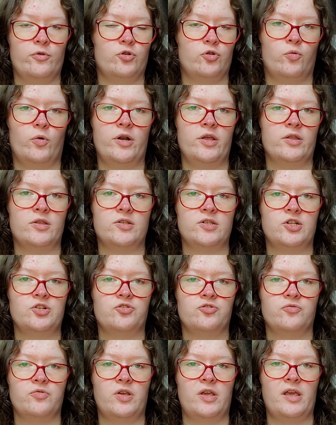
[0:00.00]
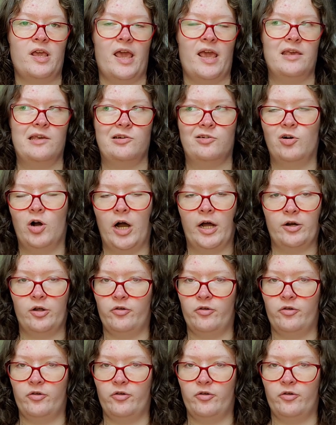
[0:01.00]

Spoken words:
the 20th century, a lot